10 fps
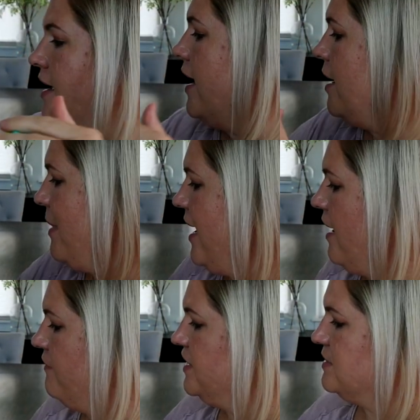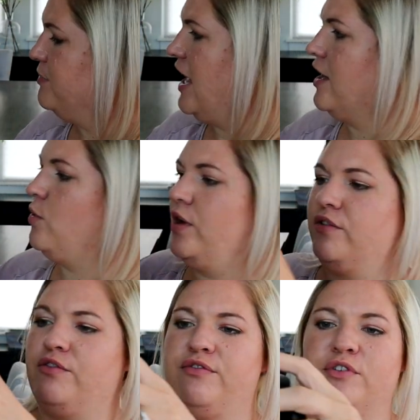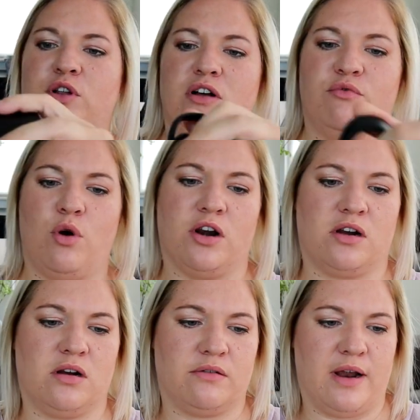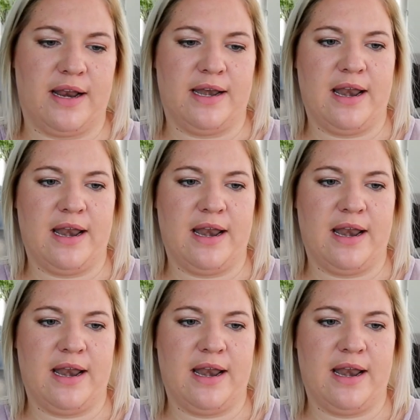Um, I have this black one full of water right